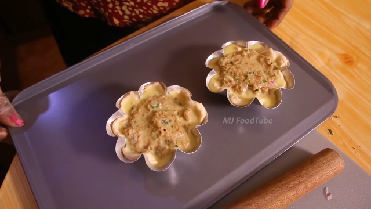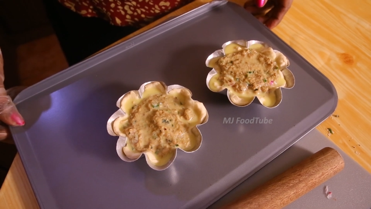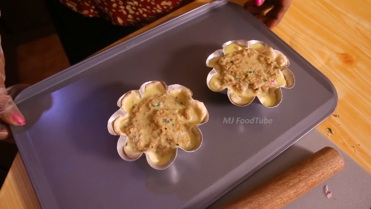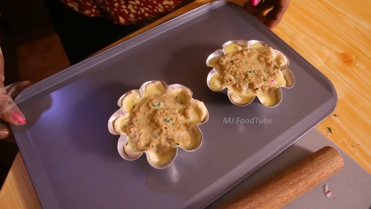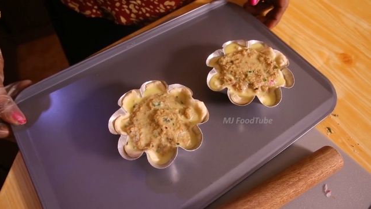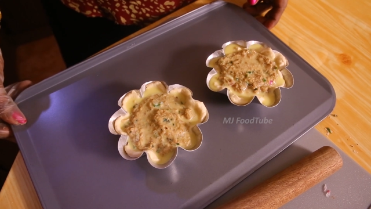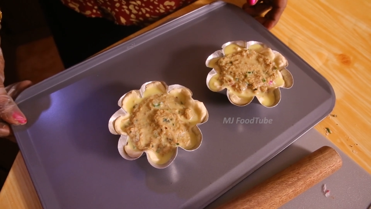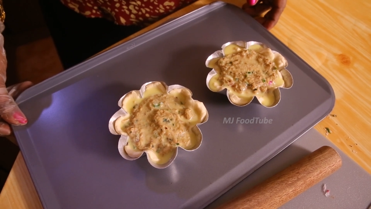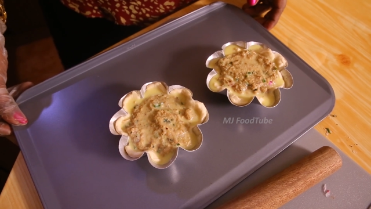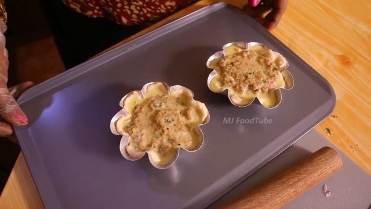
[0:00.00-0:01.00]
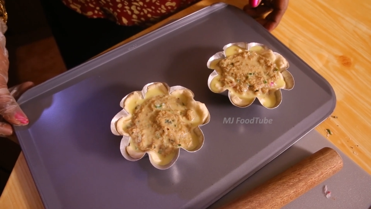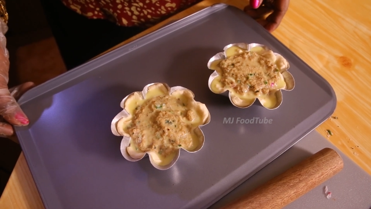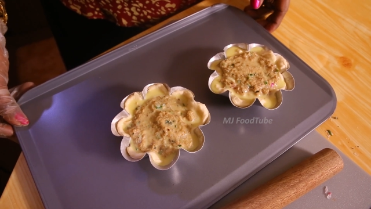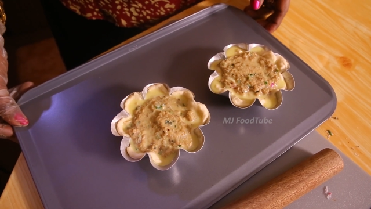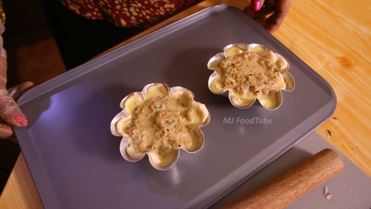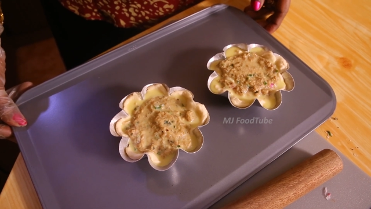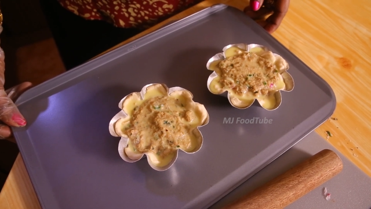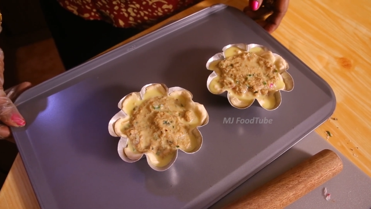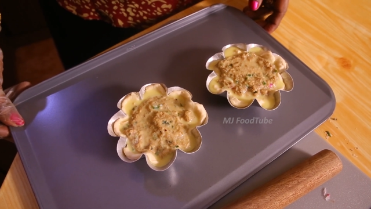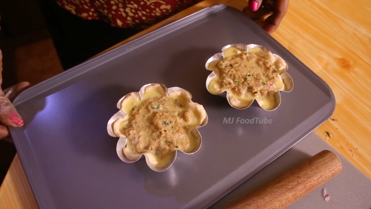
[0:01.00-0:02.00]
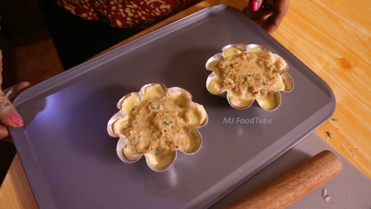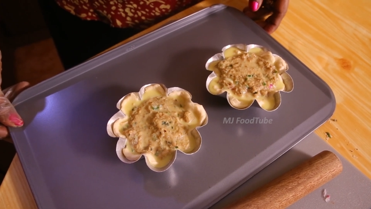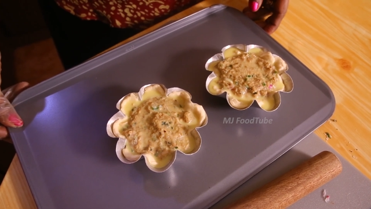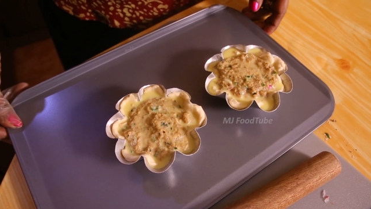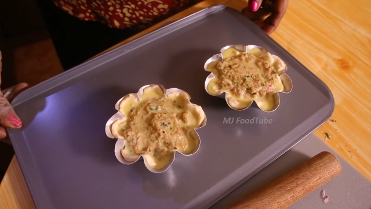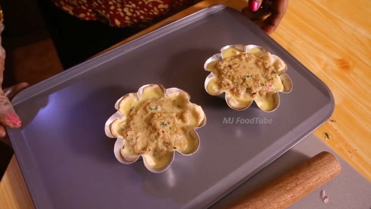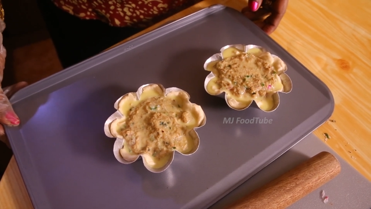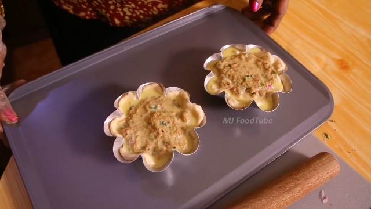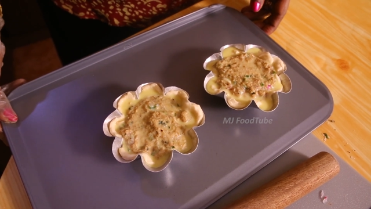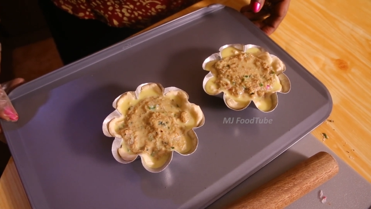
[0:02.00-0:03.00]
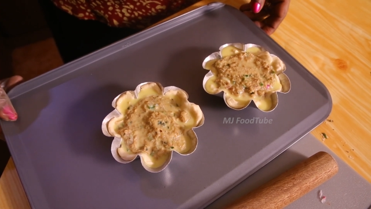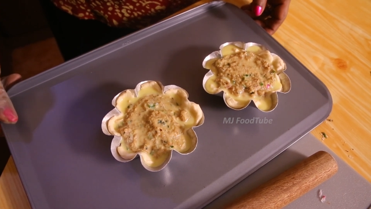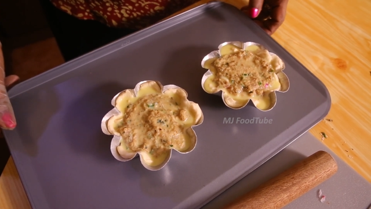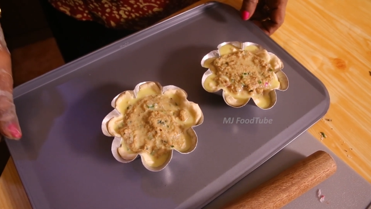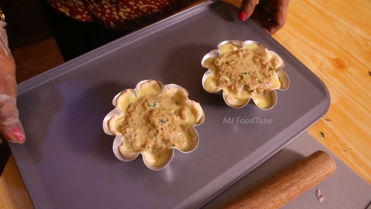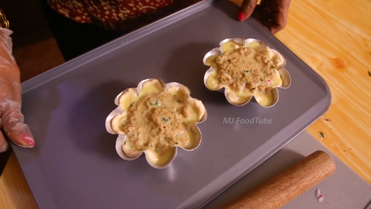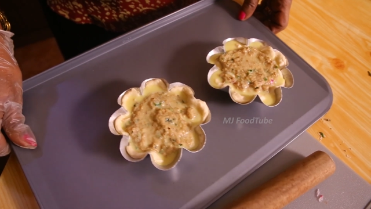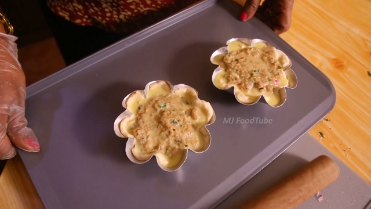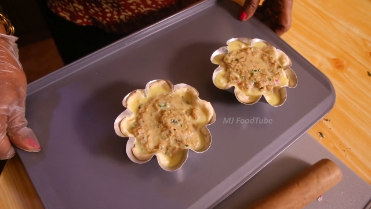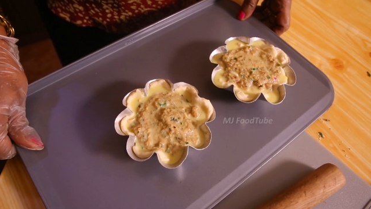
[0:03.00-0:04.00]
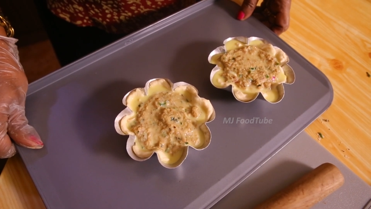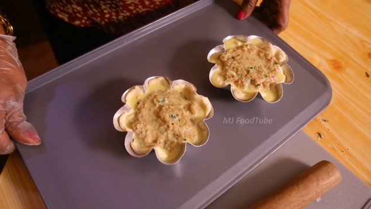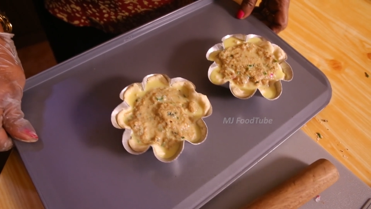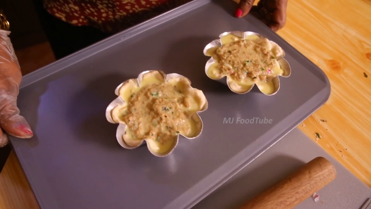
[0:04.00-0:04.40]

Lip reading: No face is visible, so there are no lips to read.